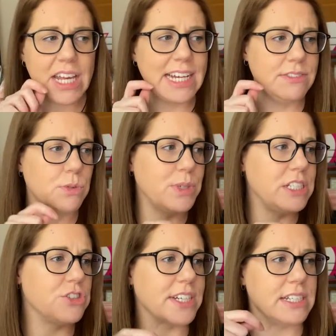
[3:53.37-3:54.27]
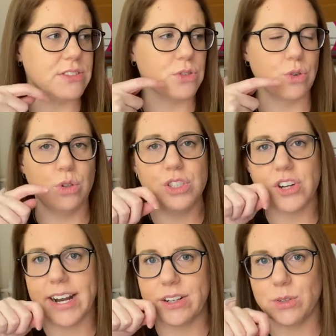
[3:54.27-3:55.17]
even when you drink a straw,
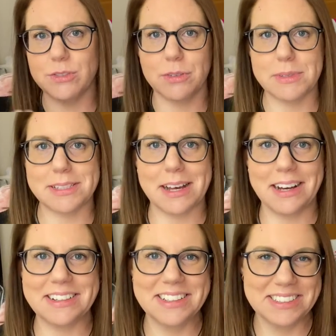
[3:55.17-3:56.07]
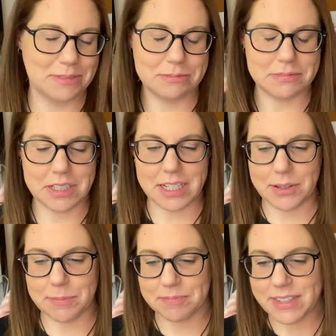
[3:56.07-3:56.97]
try to do it from the side.
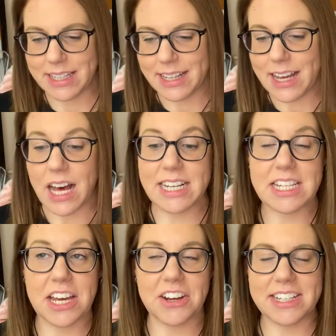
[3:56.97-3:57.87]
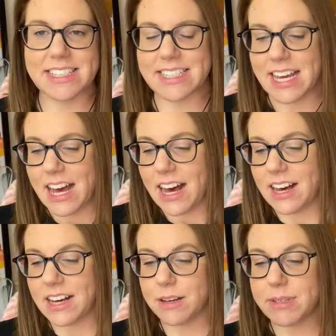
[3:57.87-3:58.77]
Anyway, I digress.
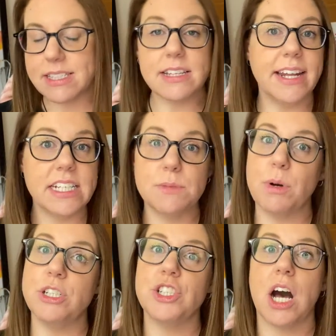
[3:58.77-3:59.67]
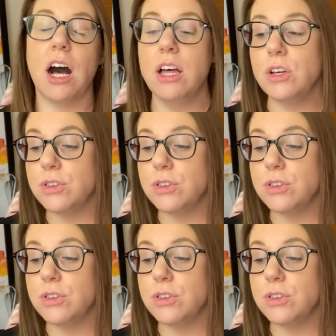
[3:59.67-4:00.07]
Sun exposure.